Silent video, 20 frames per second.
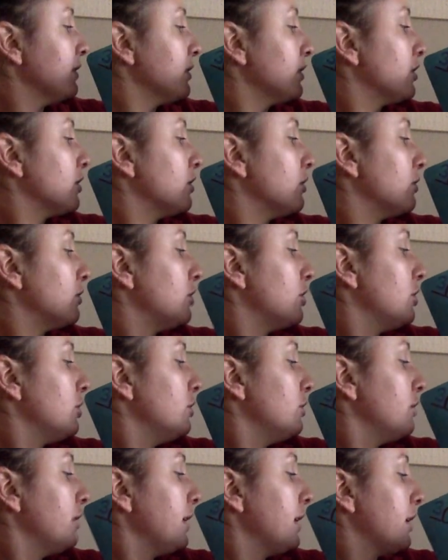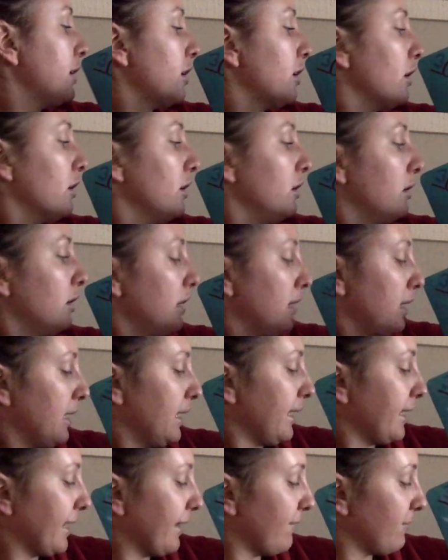So 2 here
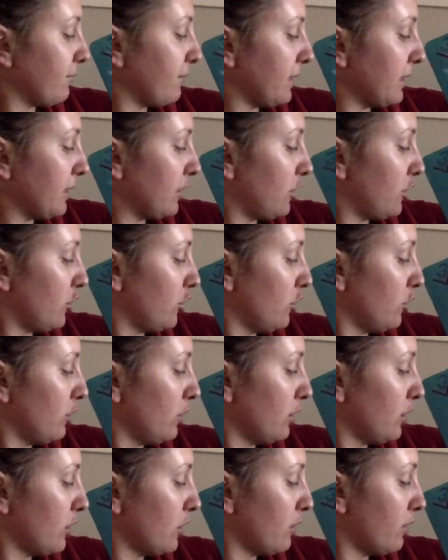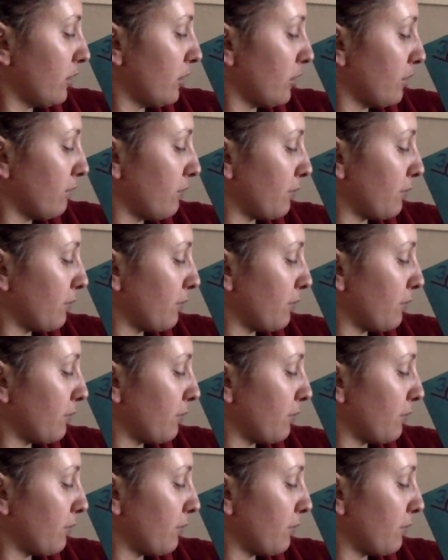gives me 2 aluminums,